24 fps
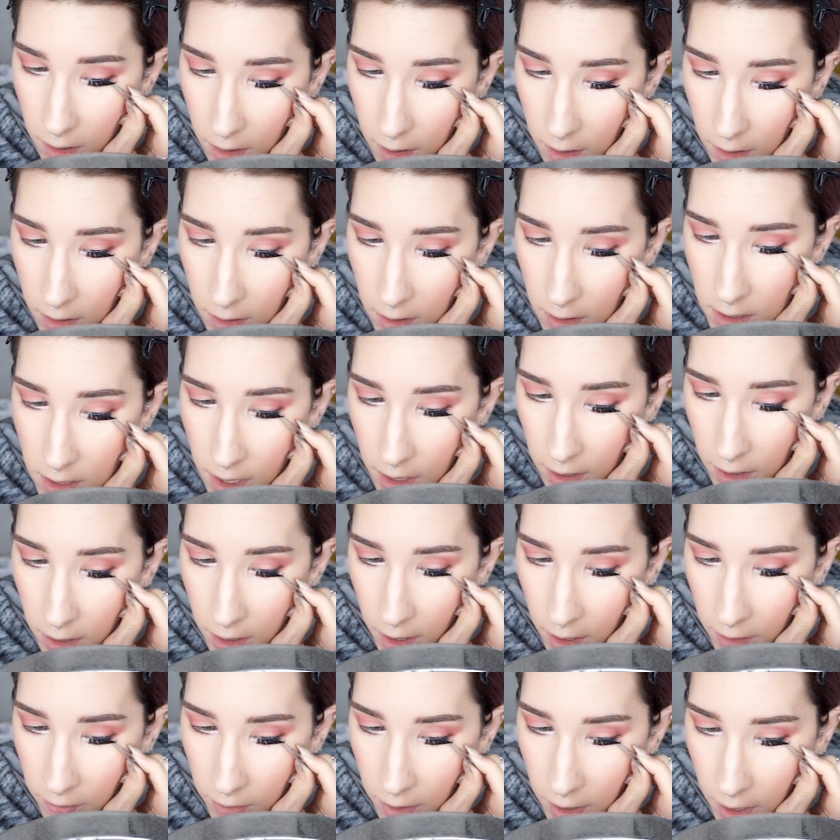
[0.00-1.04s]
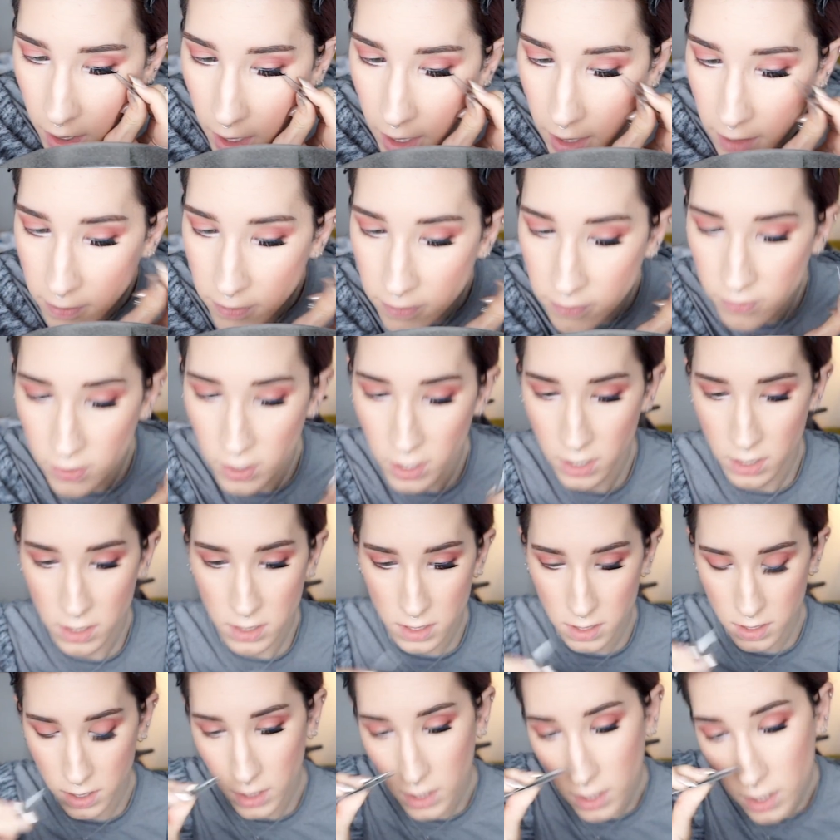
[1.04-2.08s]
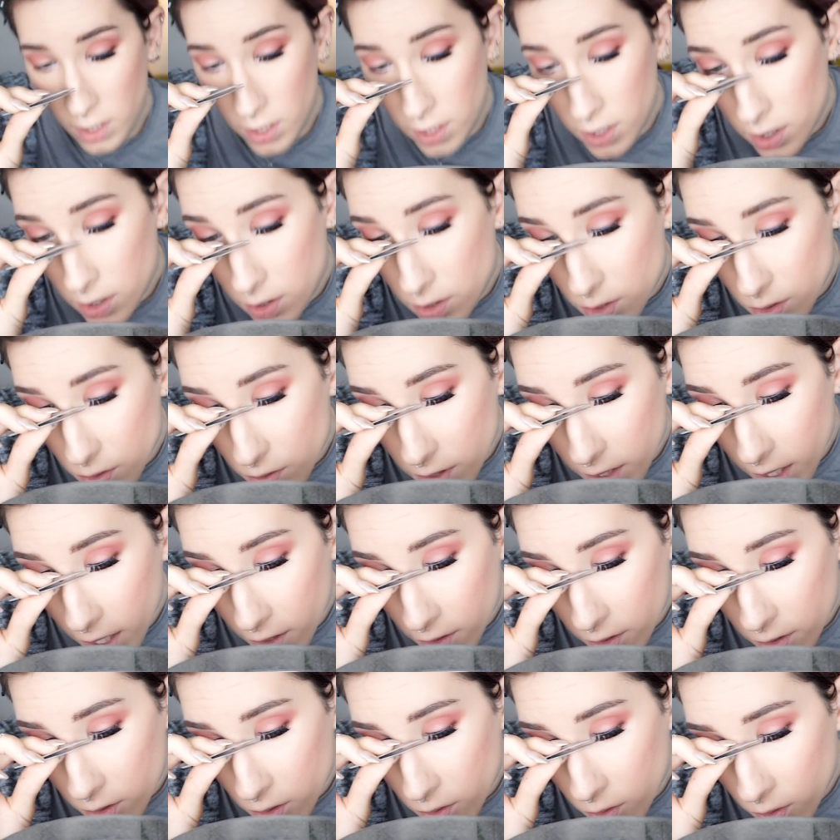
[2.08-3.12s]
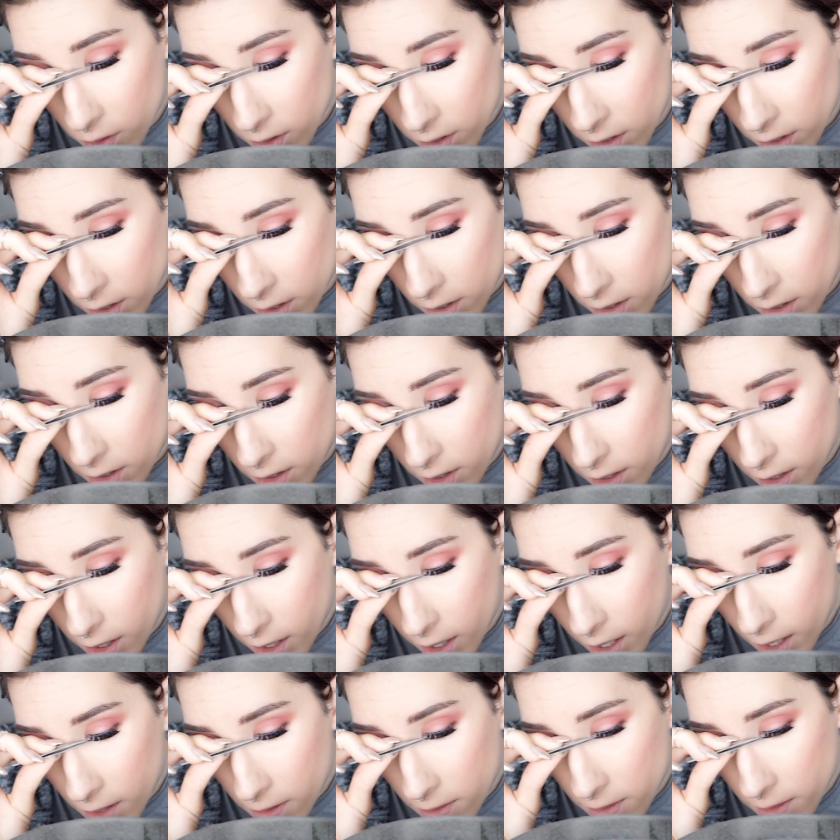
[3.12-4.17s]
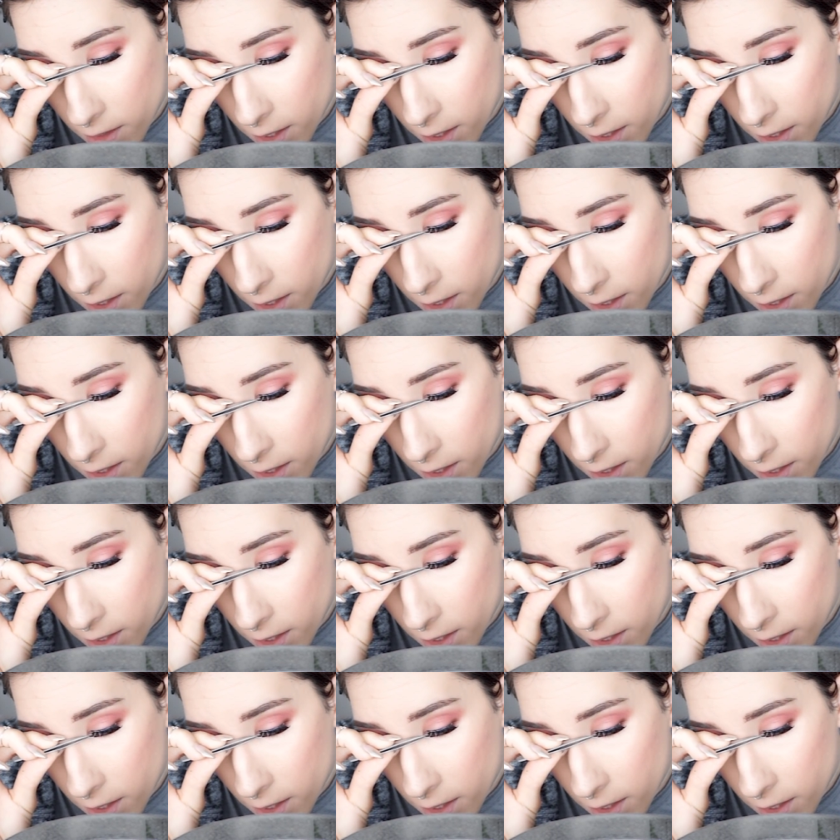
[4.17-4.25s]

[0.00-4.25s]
in the center of your eye first, do the outer corner, and